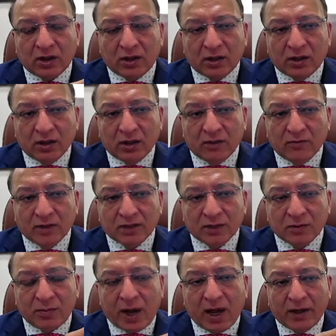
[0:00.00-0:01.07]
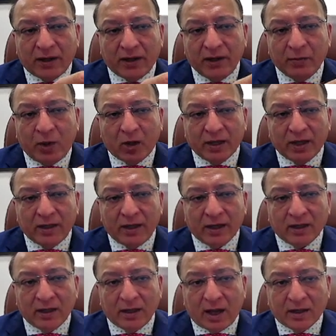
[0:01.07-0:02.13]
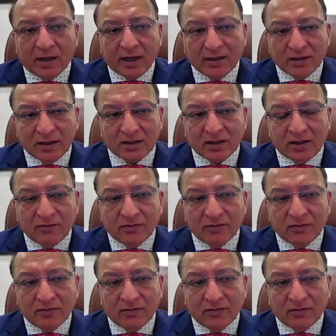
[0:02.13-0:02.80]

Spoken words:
debottlenecking our existing